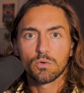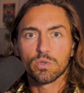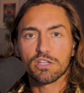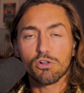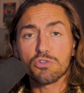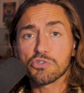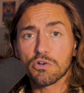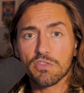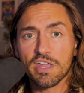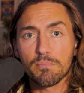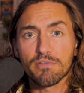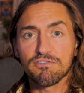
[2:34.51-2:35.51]
With Closer
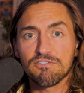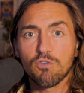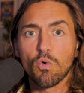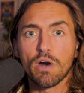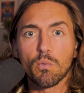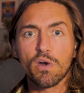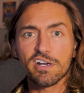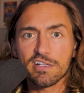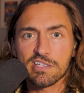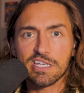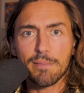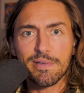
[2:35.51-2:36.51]
Than Before, I wanted to
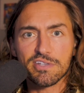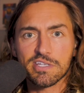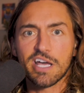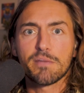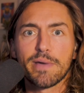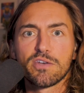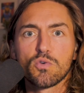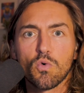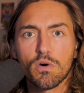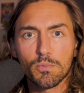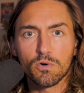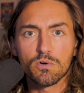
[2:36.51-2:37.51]
step outside of my
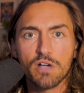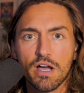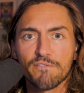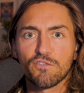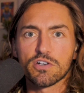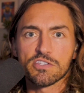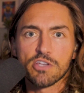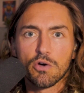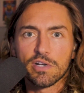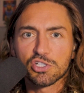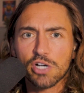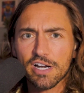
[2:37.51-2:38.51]
normal comfort
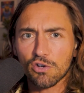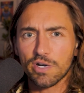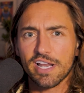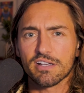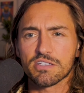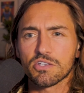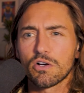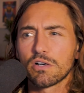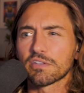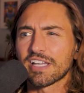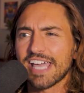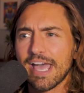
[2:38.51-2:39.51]
zone and try to create a
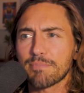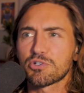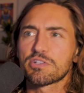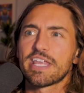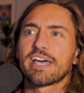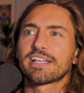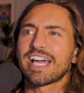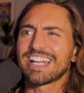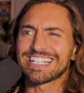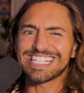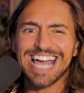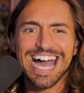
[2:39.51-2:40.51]
song that captures that kind
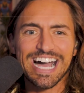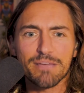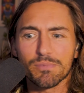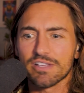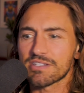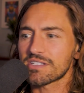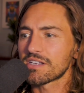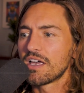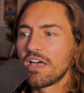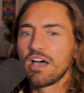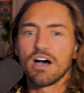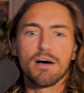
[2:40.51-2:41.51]
of timeless
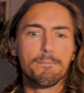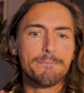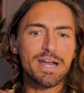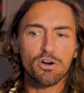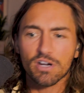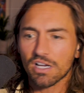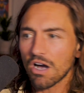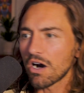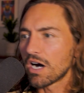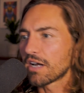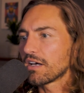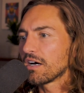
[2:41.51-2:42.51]

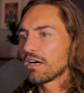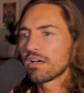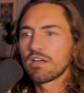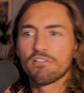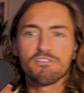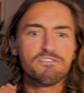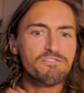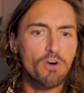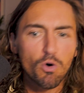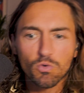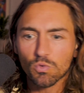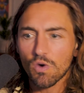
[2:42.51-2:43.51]
Americana,
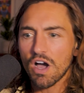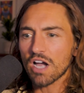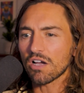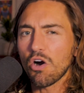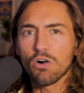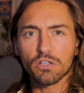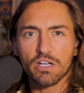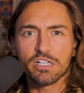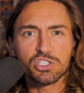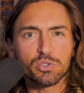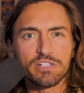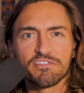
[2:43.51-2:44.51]
folk rock,
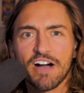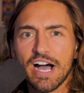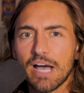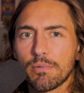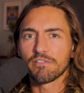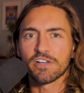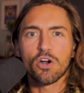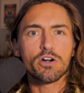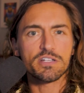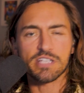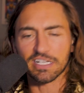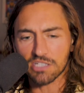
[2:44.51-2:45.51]
alt-country vibe of an
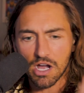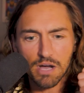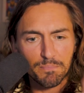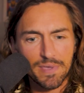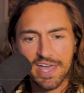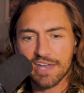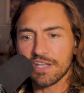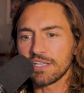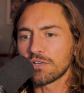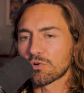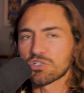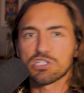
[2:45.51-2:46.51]
artist like Tom
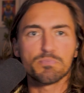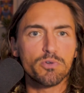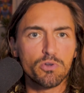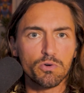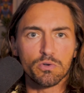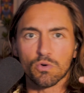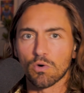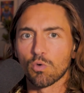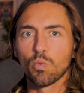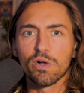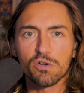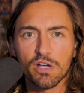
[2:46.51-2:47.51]
Petty or Spoon or
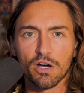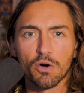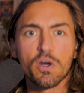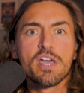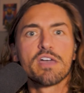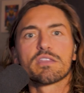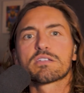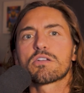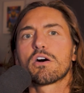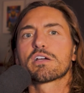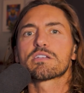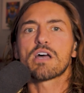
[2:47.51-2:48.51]
Wilco. The
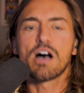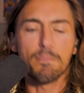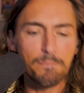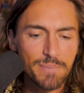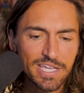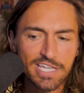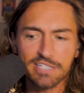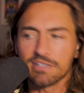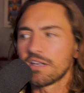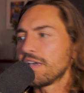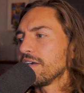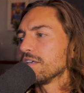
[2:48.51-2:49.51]
song is upbeat,
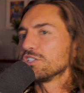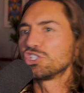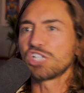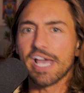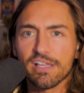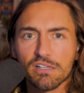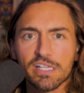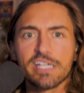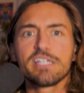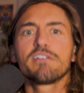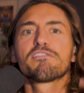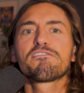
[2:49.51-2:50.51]

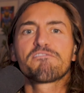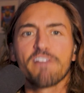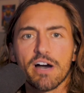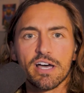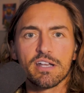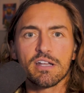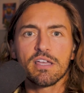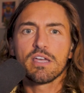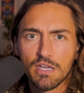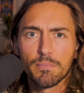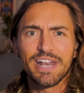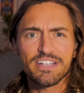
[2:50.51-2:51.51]
jangly, fun,
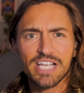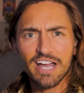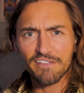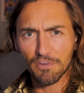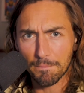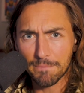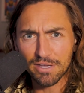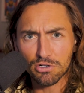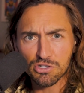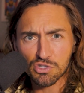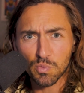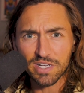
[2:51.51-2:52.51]
but has kind of a
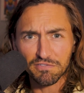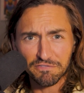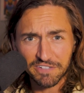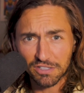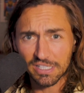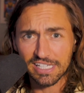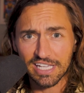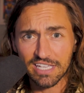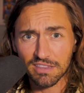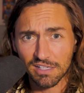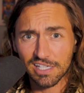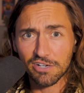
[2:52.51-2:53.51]
bittersweet feeling
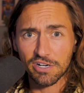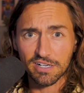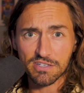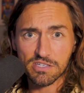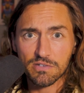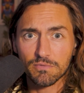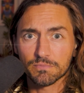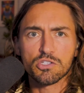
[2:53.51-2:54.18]
in the lyrics.